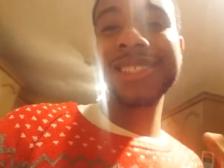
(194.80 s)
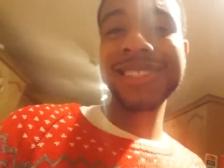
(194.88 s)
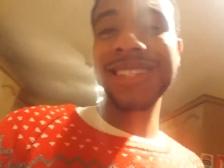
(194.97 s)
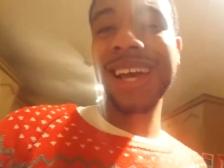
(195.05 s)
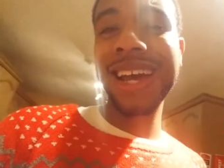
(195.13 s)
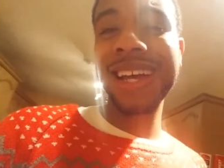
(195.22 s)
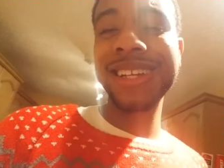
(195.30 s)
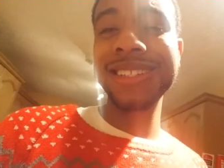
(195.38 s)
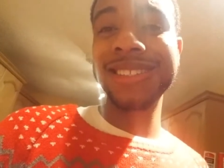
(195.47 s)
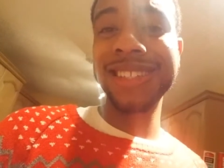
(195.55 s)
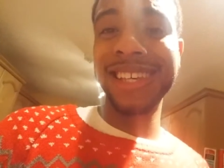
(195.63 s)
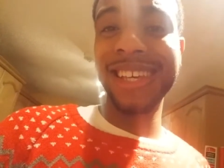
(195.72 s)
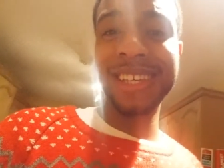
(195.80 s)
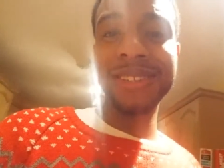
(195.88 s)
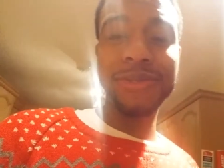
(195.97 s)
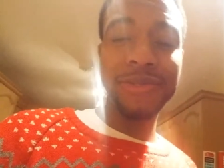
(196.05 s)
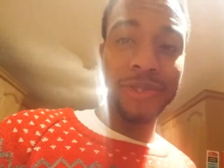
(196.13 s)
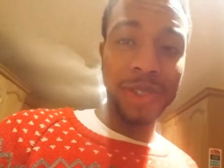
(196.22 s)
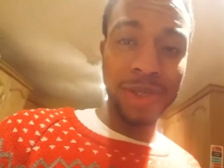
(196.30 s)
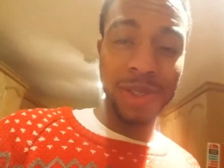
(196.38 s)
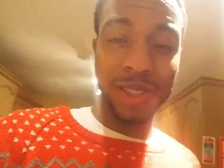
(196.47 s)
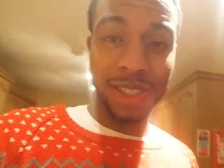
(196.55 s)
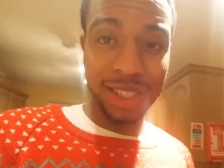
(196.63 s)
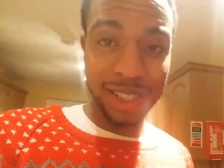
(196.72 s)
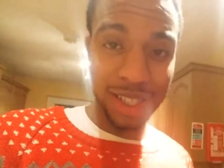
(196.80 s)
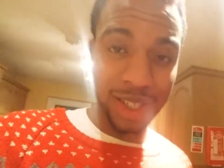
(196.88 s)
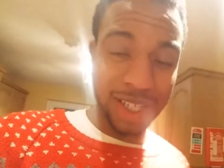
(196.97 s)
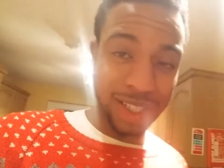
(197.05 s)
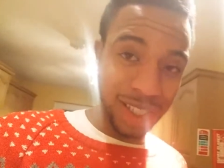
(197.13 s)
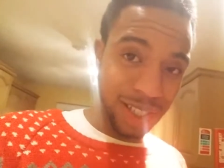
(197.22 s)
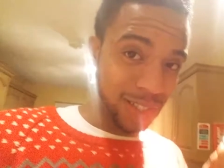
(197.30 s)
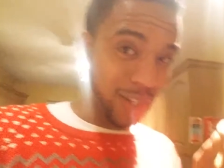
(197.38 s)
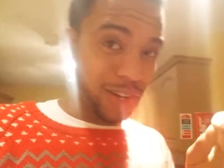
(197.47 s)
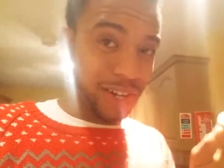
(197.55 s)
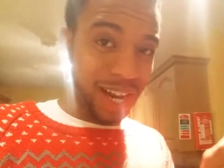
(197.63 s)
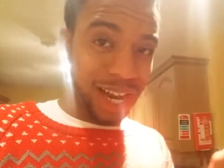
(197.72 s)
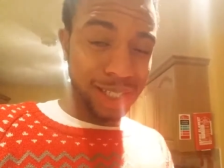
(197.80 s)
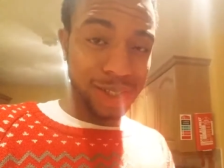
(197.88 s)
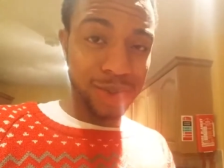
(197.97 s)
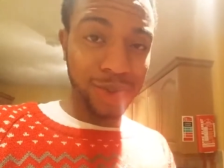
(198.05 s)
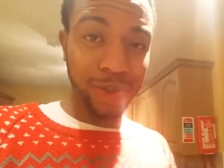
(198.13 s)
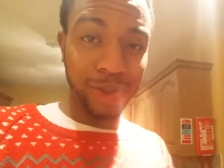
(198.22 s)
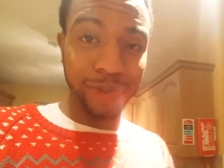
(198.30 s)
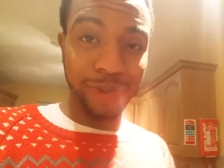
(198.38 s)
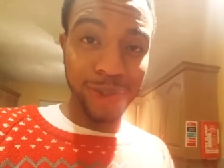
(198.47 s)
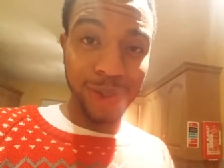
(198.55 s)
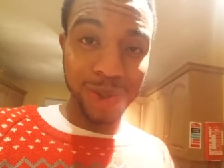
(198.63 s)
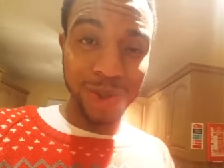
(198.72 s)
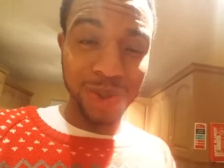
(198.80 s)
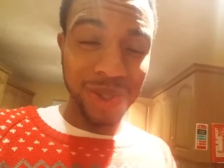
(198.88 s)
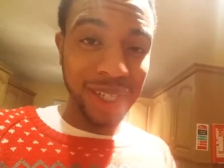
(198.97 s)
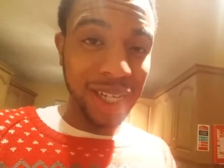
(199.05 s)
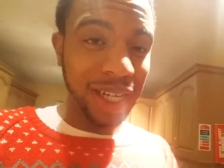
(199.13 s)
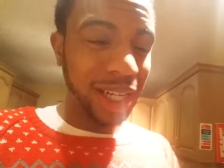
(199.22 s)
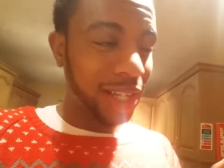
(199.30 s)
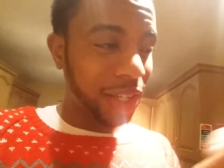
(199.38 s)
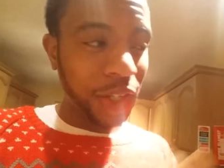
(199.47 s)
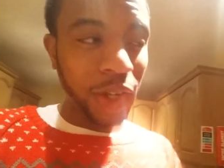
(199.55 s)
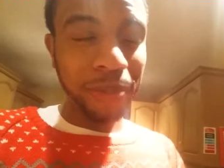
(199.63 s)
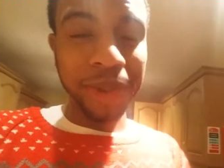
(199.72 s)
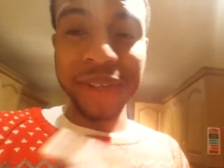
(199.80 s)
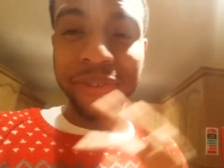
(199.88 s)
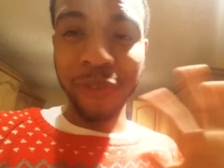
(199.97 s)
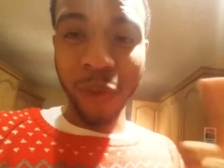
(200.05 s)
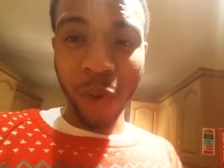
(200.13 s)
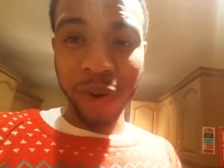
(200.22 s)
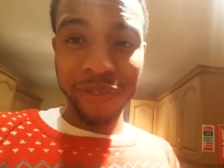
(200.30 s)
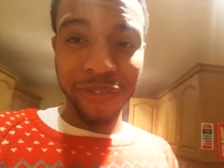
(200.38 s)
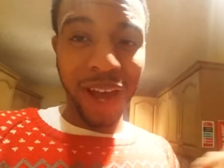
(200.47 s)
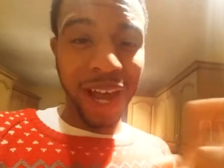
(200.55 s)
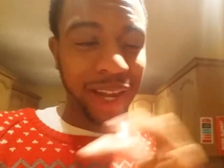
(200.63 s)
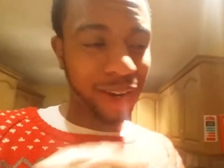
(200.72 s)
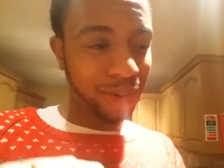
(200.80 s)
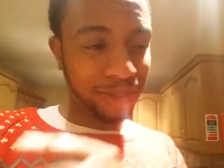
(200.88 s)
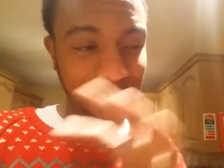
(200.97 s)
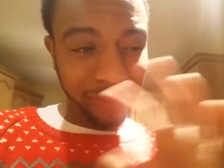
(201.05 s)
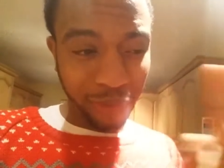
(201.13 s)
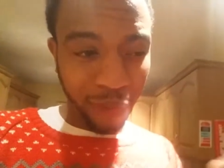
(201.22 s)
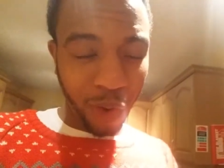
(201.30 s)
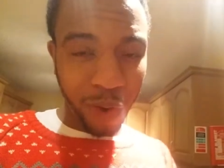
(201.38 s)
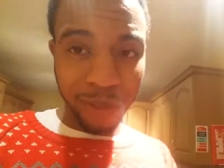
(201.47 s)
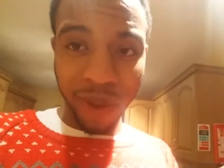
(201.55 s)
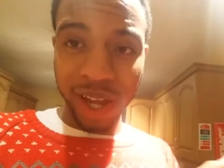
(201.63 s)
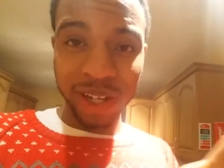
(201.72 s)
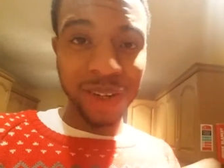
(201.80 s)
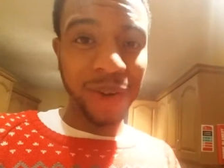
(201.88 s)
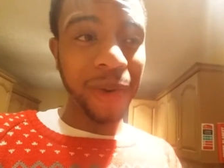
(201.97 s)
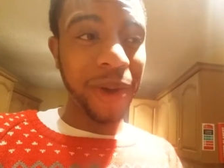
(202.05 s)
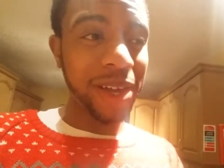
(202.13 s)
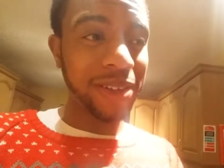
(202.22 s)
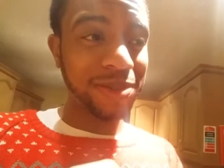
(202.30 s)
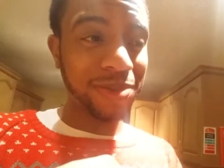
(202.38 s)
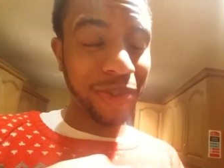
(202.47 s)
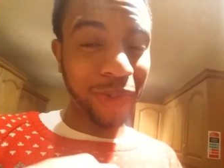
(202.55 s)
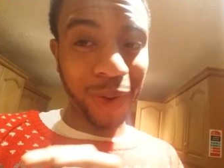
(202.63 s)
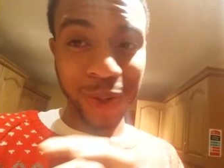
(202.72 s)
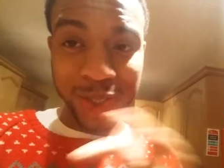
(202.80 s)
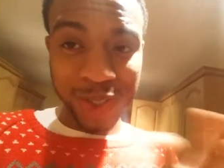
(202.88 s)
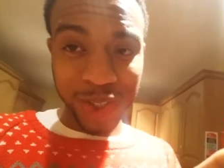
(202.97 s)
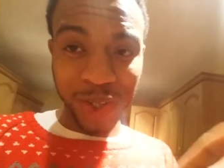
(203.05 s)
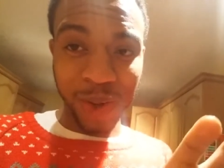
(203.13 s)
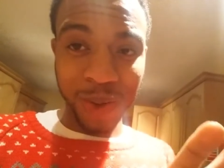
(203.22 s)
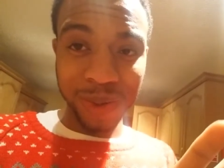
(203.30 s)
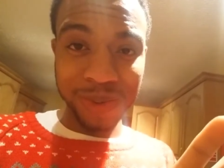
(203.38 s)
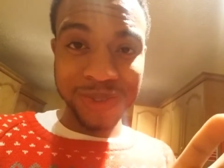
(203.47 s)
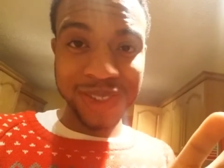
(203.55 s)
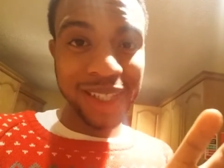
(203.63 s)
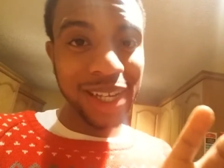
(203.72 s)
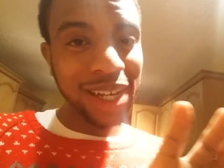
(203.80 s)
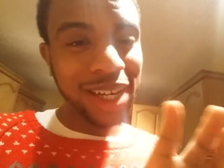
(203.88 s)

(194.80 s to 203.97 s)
designed to eat fruits. It is our natural food, you know, before fire, before microwaves, before stoves,